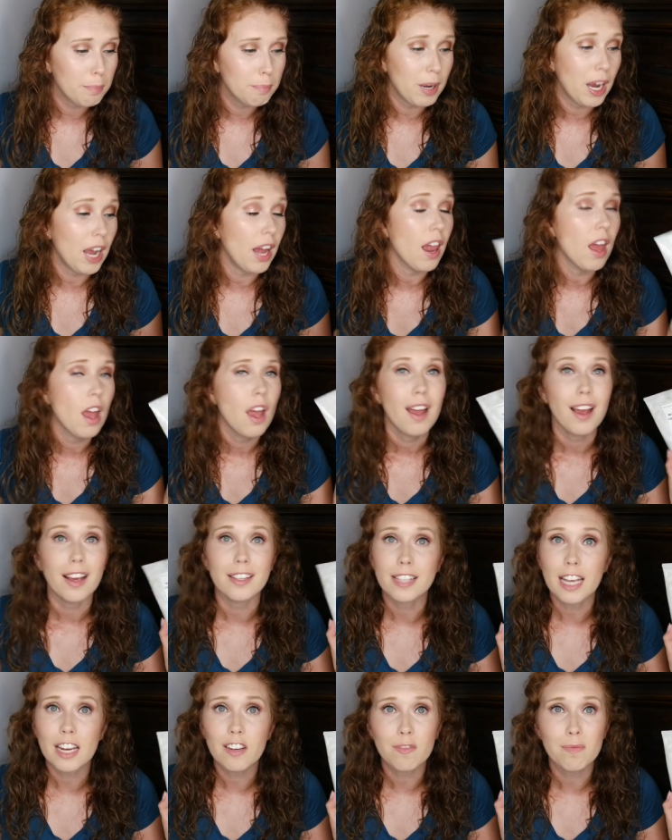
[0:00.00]
But
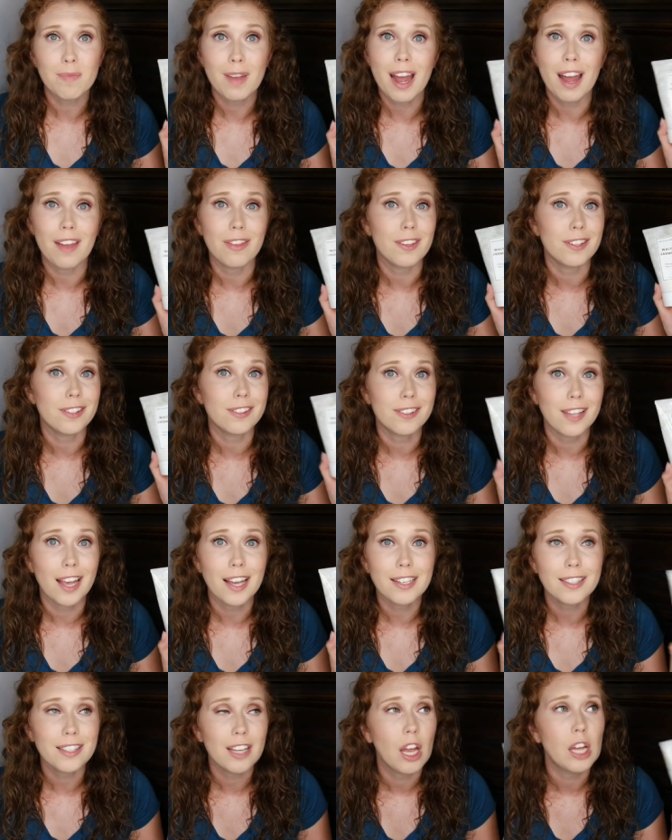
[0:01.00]
aside from that, the
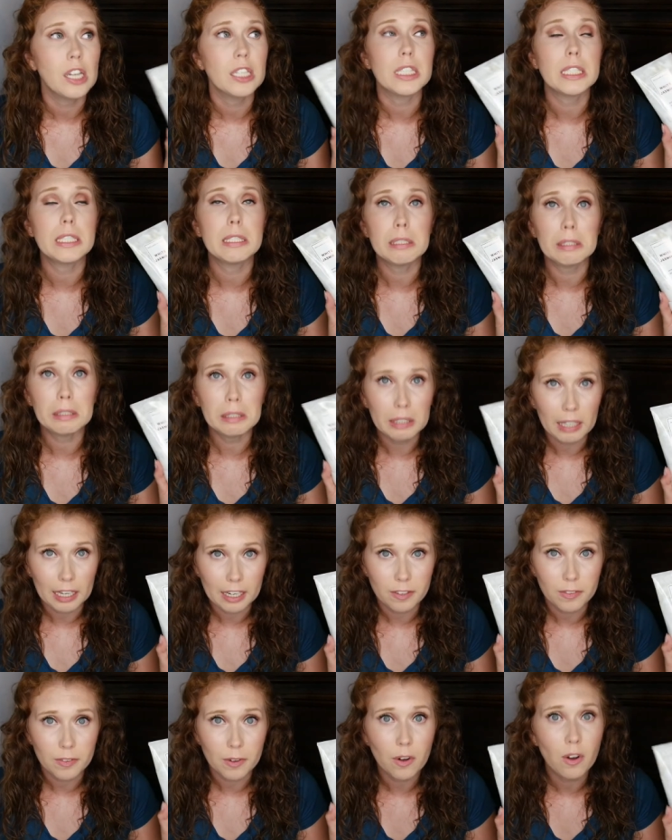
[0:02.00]
scent,
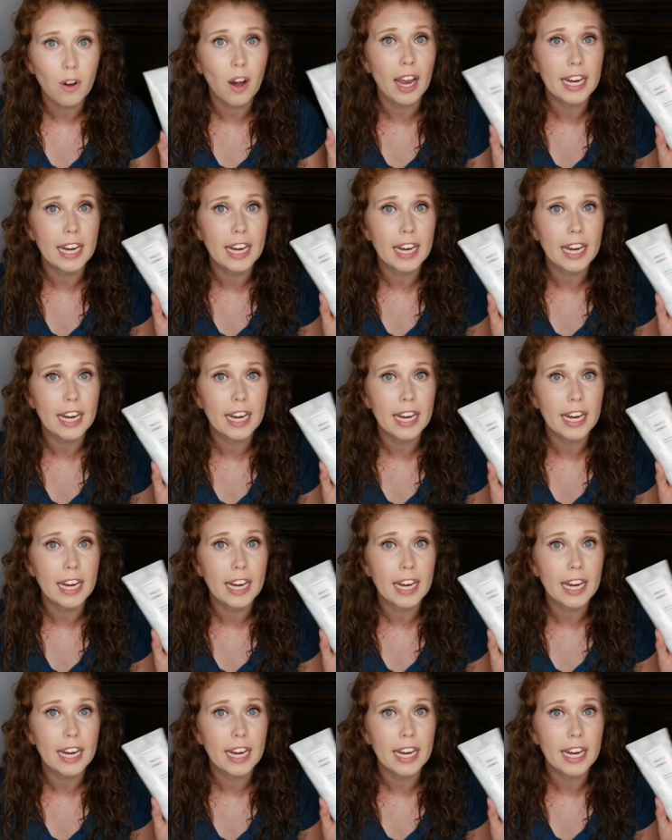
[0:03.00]
delightful.